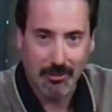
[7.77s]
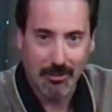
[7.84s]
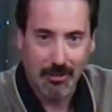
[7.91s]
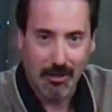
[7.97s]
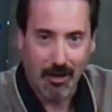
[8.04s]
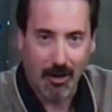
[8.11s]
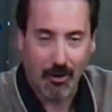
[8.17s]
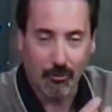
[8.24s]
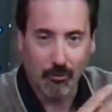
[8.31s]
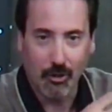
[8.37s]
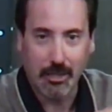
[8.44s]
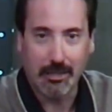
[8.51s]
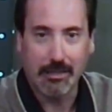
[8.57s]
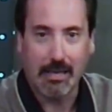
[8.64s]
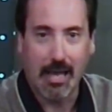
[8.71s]
are
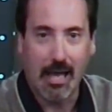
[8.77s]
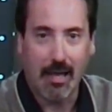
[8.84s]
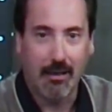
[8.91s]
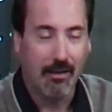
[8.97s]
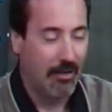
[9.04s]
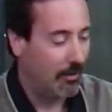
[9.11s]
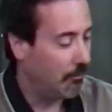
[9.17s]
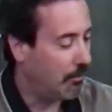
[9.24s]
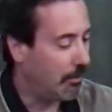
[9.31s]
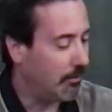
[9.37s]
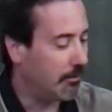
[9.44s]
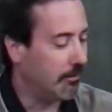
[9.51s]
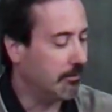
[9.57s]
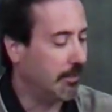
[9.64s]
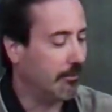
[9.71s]
looking at. Well,
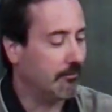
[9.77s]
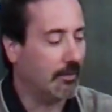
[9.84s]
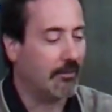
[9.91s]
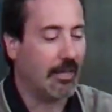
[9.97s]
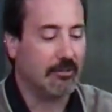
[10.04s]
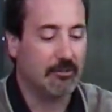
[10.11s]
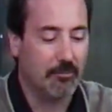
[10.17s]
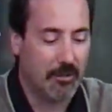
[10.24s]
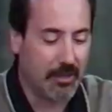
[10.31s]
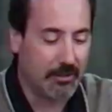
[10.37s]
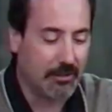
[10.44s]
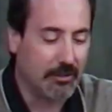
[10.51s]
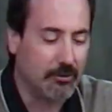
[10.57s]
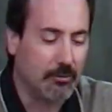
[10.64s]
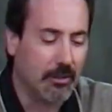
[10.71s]
they got some things. I just
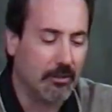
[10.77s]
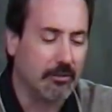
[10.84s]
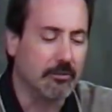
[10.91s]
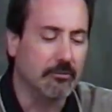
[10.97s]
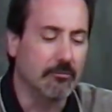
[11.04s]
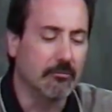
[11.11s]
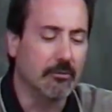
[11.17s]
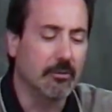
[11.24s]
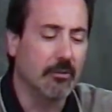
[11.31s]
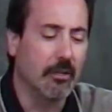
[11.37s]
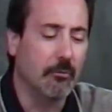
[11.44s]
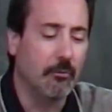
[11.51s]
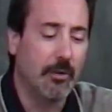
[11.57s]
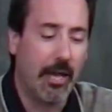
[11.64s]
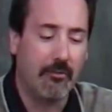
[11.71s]
want to listen. We
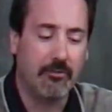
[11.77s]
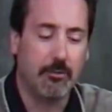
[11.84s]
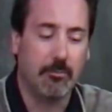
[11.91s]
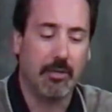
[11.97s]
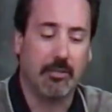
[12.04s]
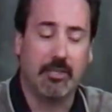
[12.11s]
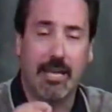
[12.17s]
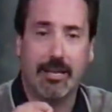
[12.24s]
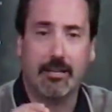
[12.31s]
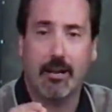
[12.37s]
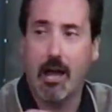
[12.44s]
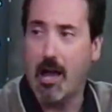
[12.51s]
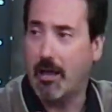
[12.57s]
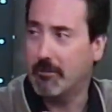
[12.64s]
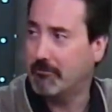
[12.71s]
have the big Get It
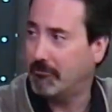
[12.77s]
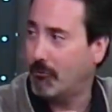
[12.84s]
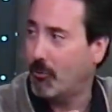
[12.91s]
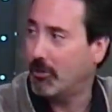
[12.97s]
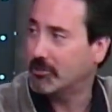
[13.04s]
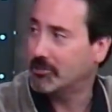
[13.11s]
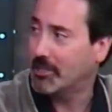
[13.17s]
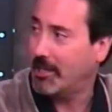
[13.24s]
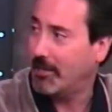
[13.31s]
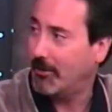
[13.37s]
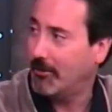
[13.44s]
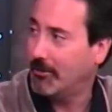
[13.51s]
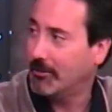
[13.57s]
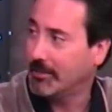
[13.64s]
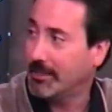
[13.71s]
On fall sale.
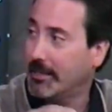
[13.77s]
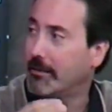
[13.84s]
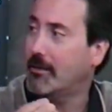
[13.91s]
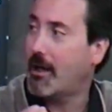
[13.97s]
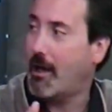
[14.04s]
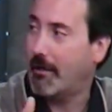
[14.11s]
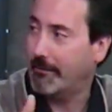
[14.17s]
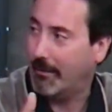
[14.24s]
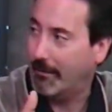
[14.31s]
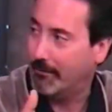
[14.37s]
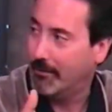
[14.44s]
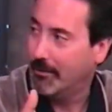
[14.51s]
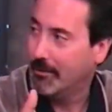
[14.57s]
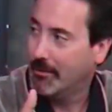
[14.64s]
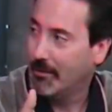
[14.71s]
Get it on, Ed.
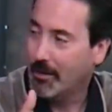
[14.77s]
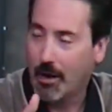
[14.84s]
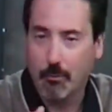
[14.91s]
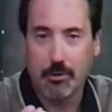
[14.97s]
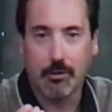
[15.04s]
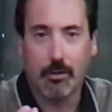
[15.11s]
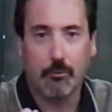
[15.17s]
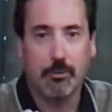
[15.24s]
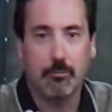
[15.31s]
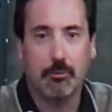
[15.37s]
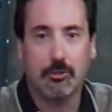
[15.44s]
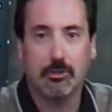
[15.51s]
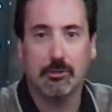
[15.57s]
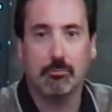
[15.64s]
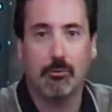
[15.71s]
Okay. Are we
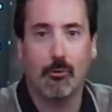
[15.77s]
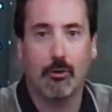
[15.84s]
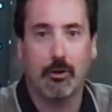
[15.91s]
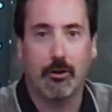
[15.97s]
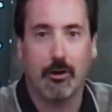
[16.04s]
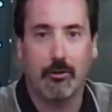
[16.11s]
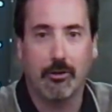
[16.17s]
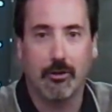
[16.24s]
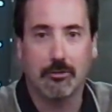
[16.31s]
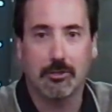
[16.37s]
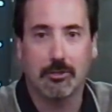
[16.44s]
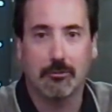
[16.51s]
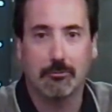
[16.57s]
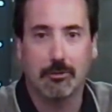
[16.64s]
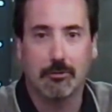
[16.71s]
pushing porn on our young
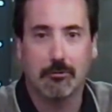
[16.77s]
children?